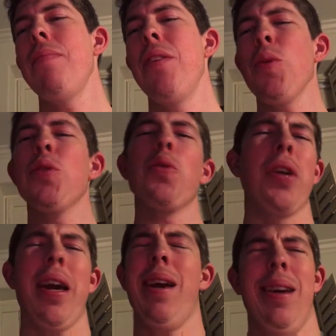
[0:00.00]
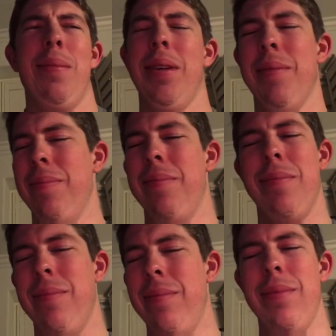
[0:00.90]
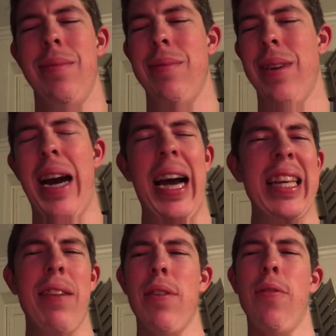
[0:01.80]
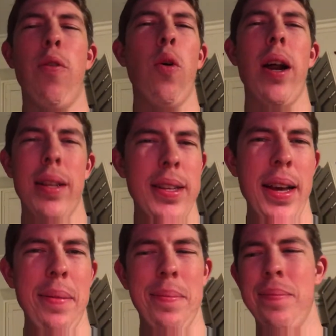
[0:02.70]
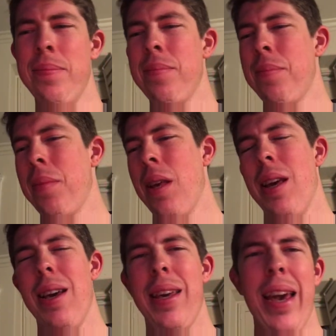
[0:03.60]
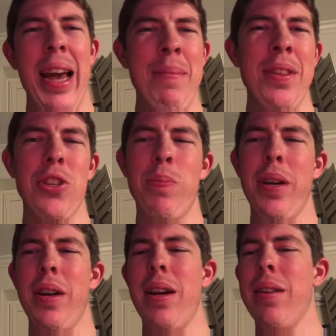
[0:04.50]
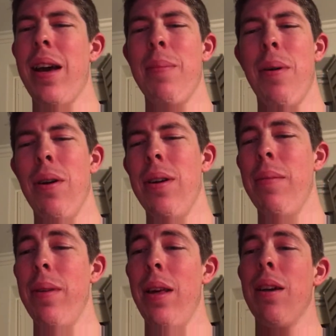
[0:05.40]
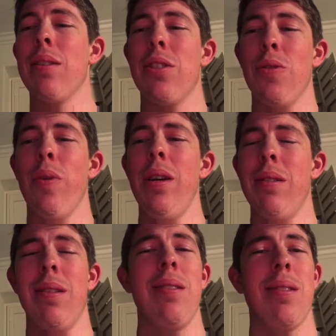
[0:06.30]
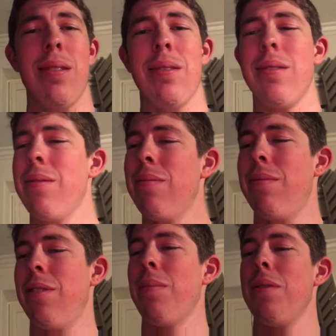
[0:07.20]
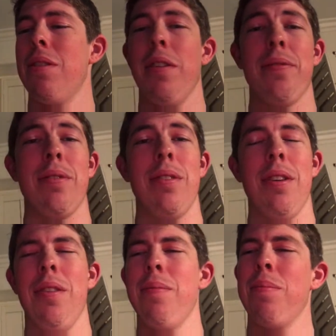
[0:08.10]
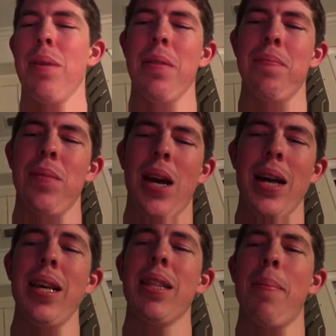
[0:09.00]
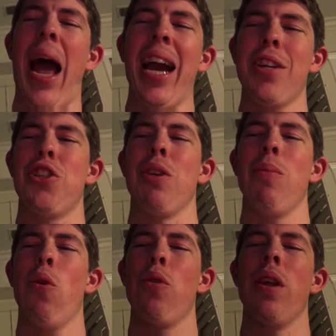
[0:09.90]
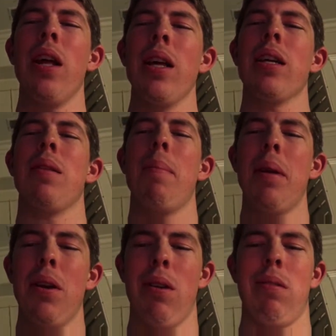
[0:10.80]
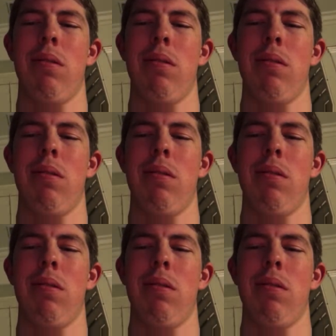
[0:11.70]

This one's okay. I'd give it a 4 out of 10. You hand me this beer at a party, I'd be like, sweet, that's something different, but I like the packaging more than I like the beer.